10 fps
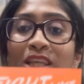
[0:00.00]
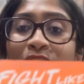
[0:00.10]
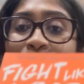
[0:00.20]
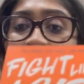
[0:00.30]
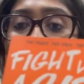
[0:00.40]

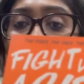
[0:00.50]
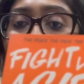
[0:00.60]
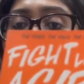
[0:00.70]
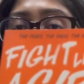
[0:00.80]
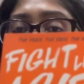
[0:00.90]
So
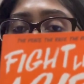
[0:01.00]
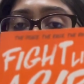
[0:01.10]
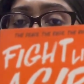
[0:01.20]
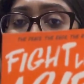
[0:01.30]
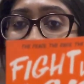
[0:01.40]
I
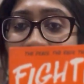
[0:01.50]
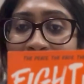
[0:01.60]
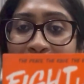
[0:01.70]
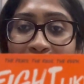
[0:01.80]
feel like